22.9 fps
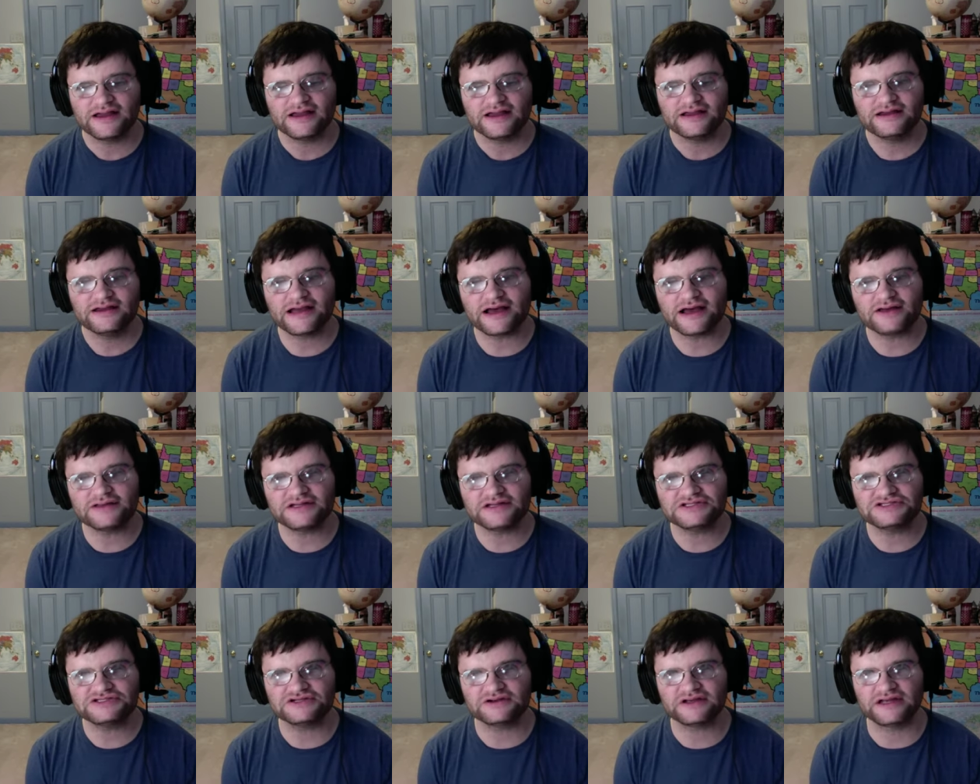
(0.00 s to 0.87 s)
now
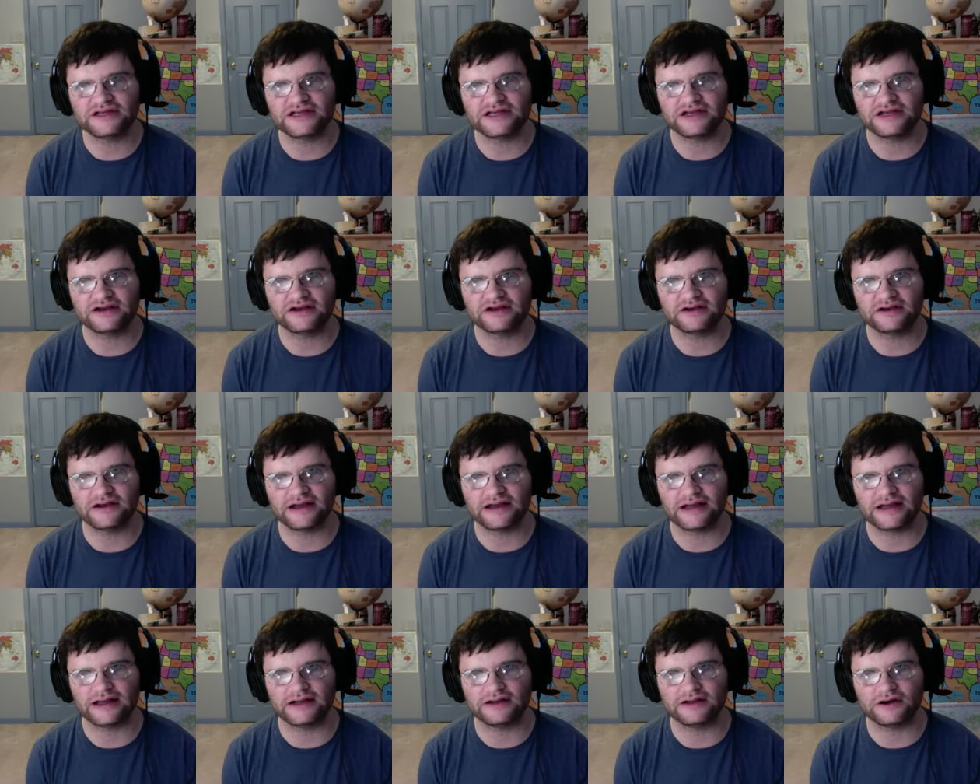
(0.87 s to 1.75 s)
that you're here
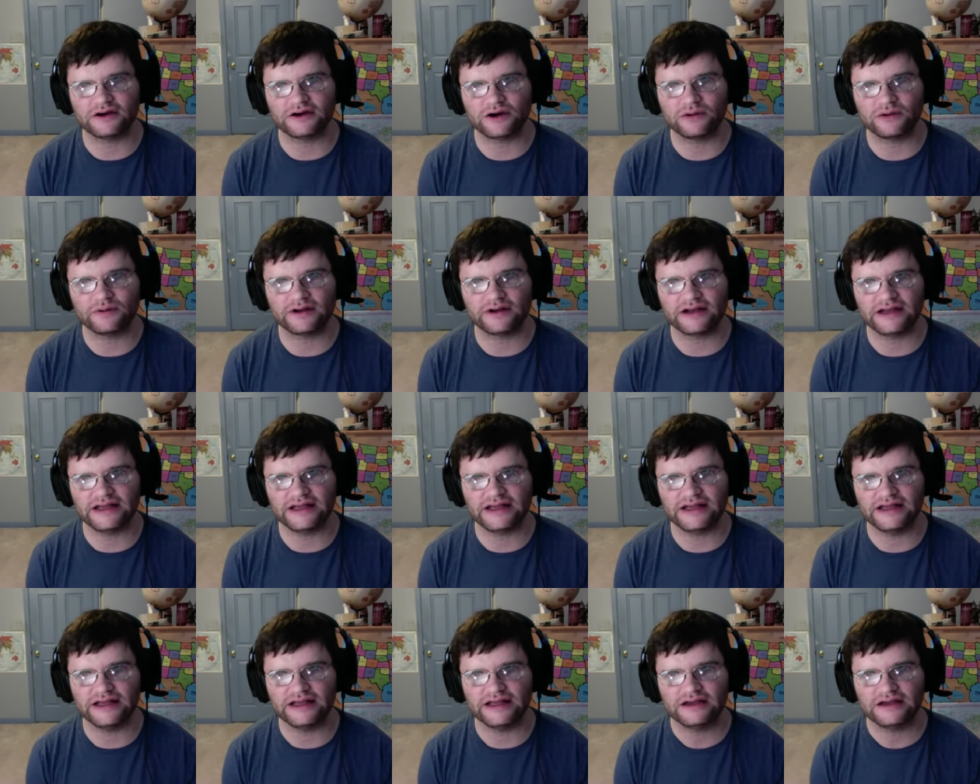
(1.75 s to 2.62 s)
and
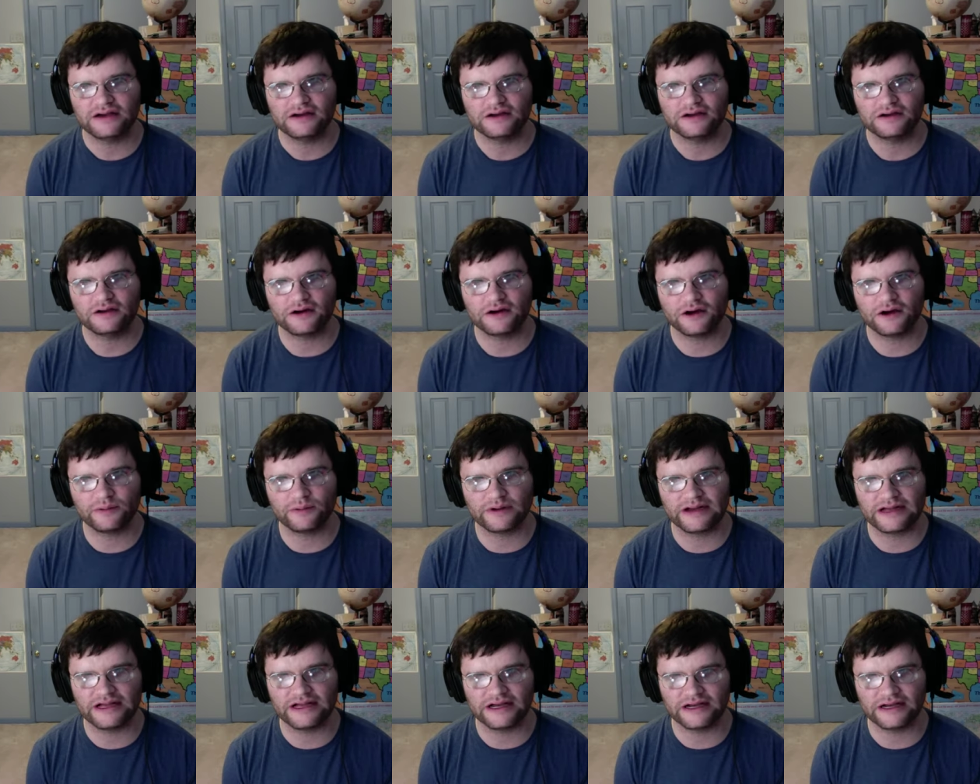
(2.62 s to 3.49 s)
already
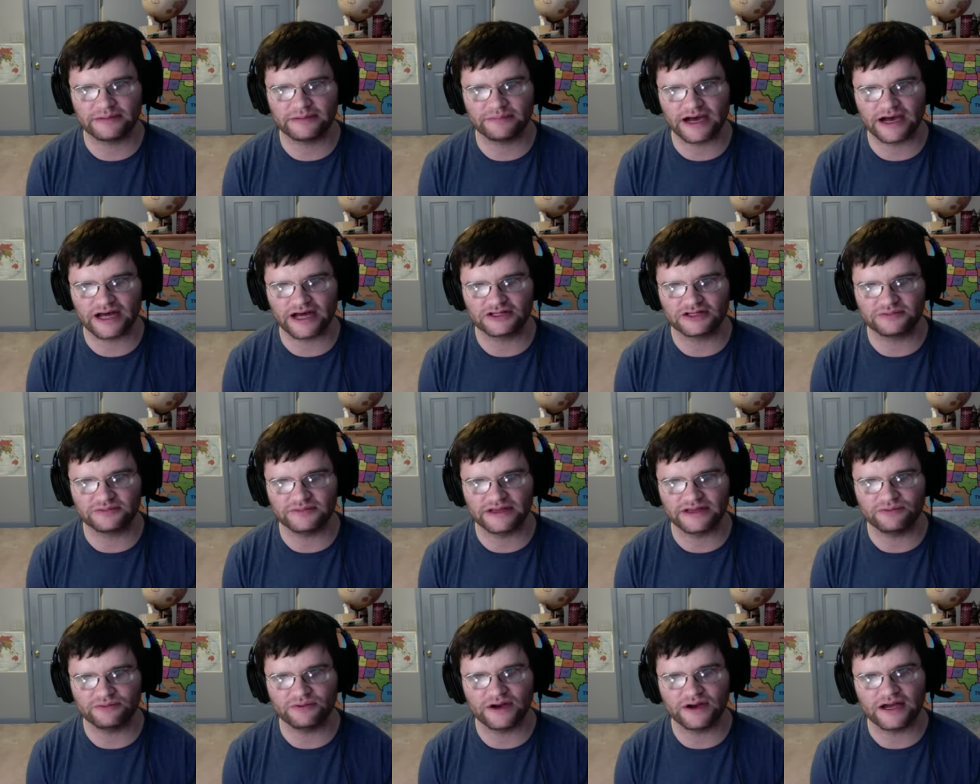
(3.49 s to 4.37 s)
already going to bother
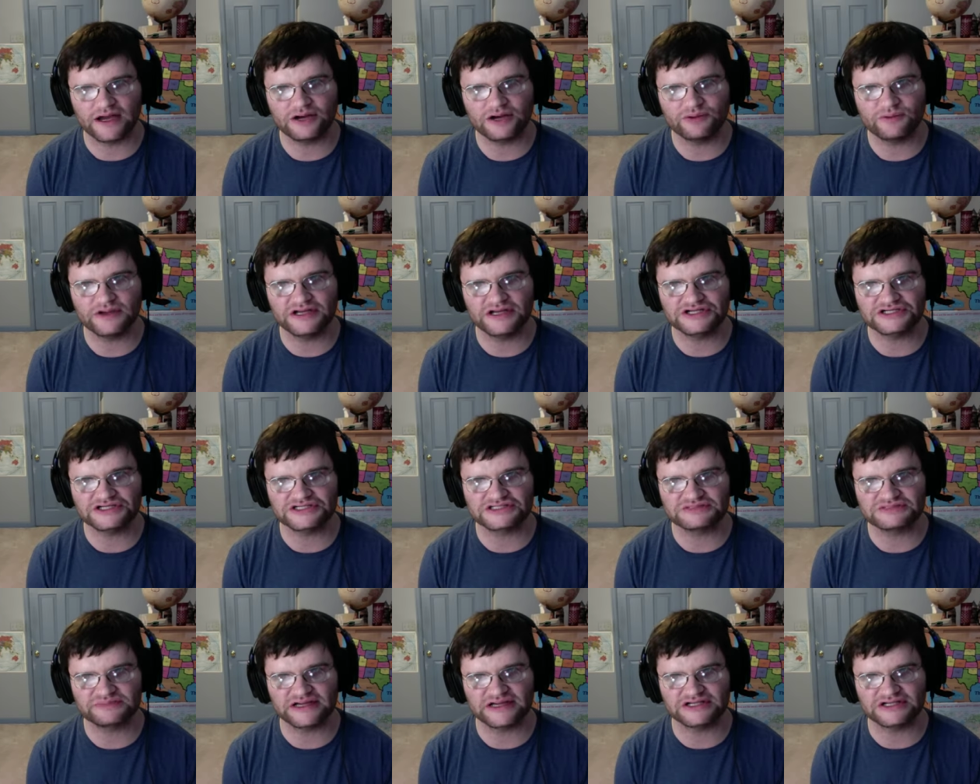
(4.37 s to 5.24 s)
me, why don't we
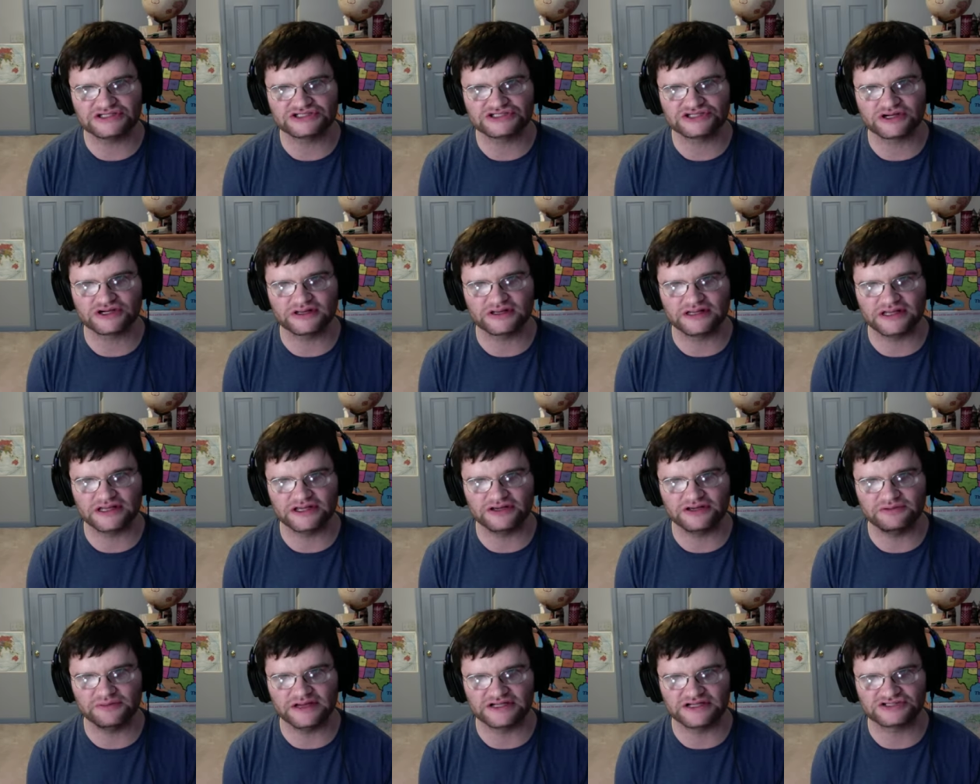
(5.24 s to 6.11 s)
just make sure that
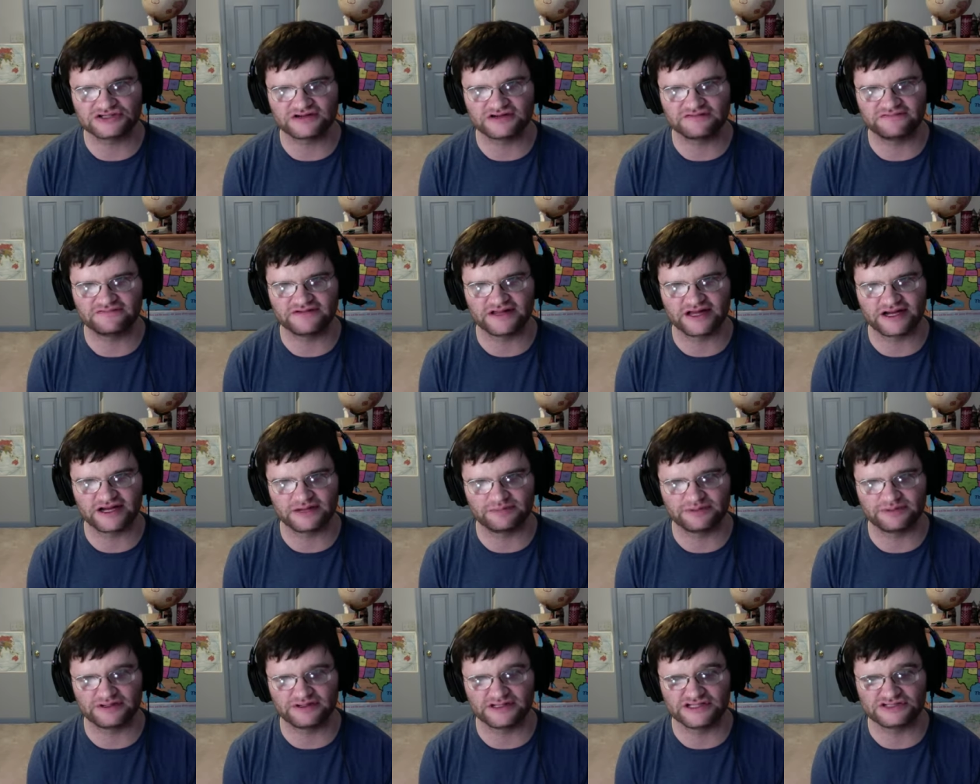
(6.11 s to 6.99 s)
you make sure to fill out a
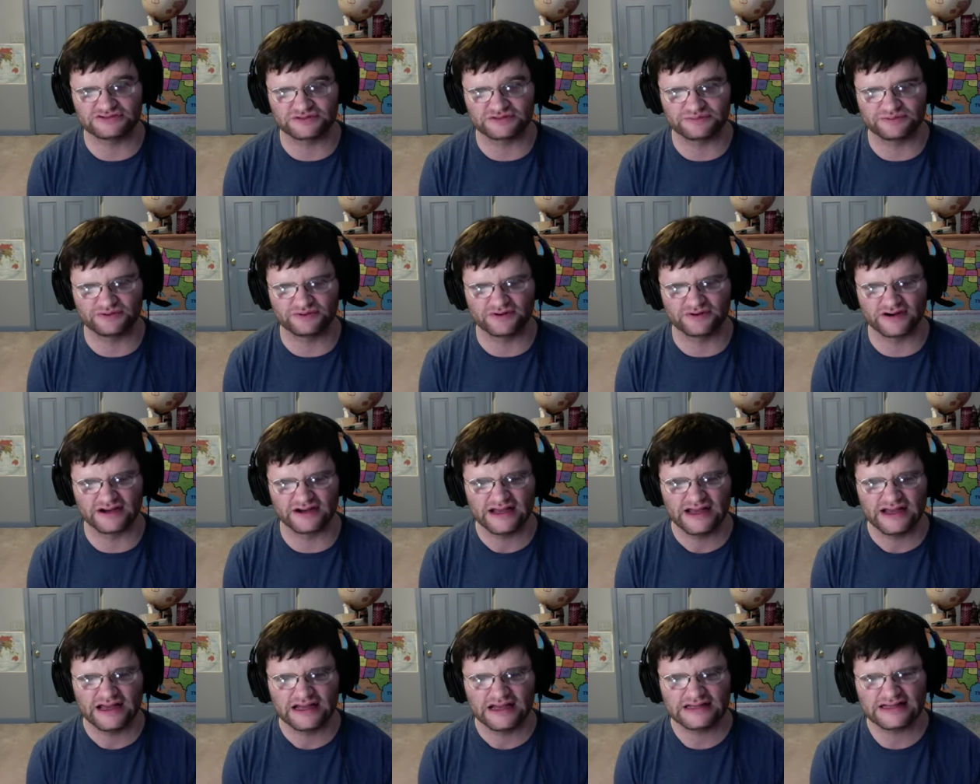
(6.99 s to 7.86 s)
police report
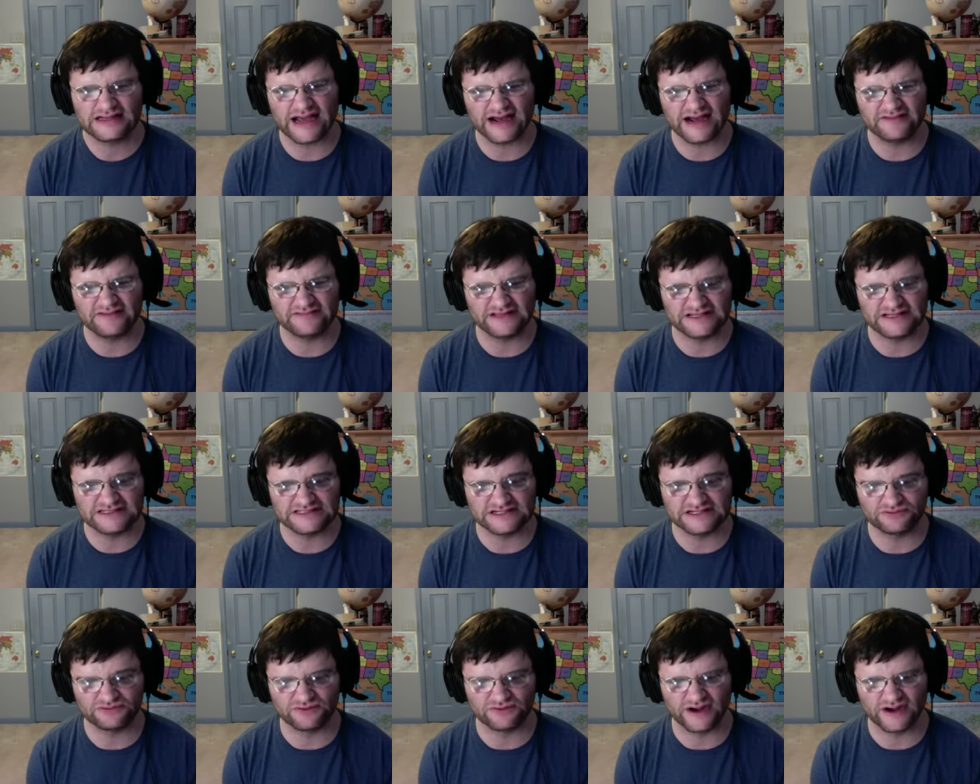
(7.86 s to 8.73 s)
to have this
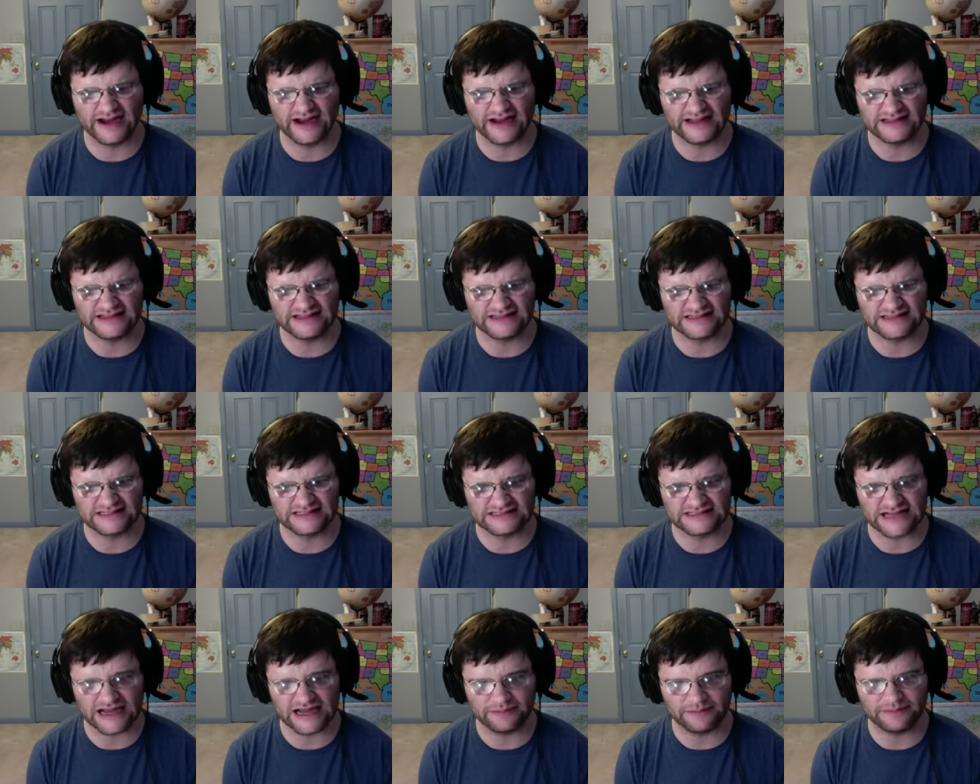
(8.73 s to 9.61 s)
in writing that this
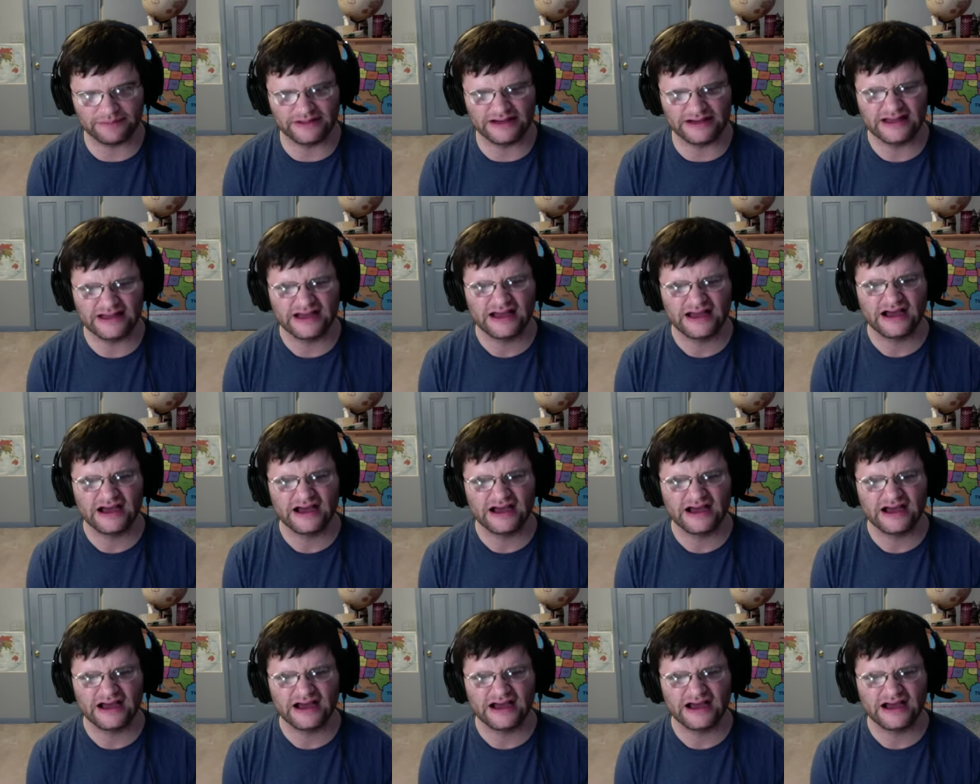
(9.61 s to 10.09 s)
happened?